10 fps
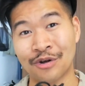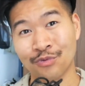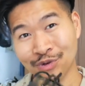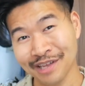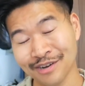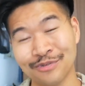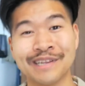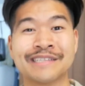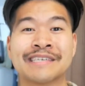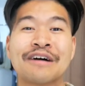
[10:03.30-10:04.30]
are really
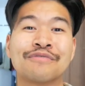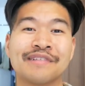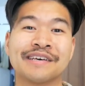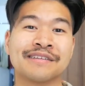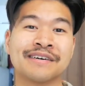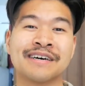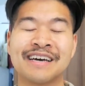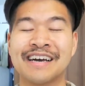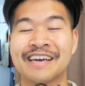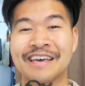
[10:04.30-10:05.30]
really tough leather
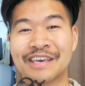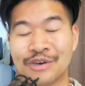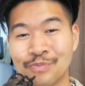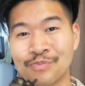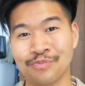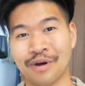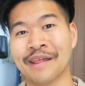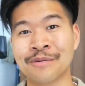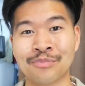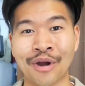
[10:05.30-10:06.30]
you buy
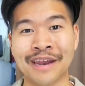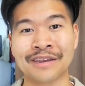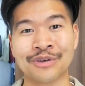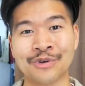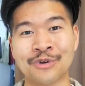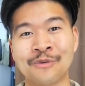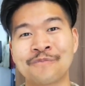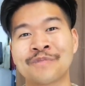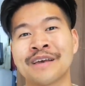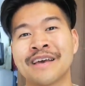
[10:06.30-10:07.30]
them brand new
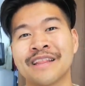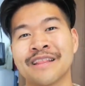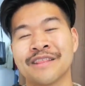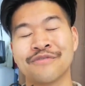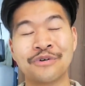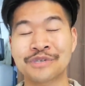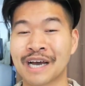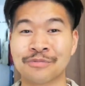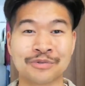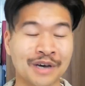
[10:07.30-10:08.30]
the first
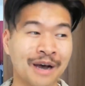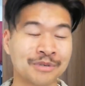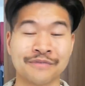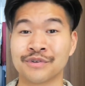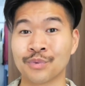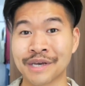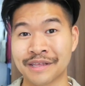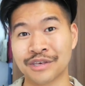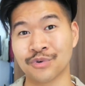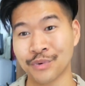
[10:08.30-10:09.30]
couple of times even a week
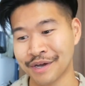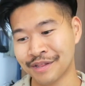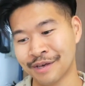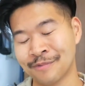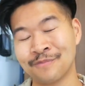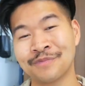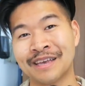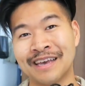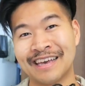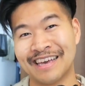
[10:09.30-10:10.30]
that you wear them
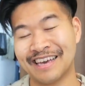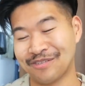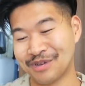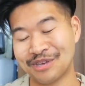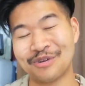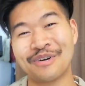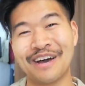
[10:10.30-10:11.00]
when you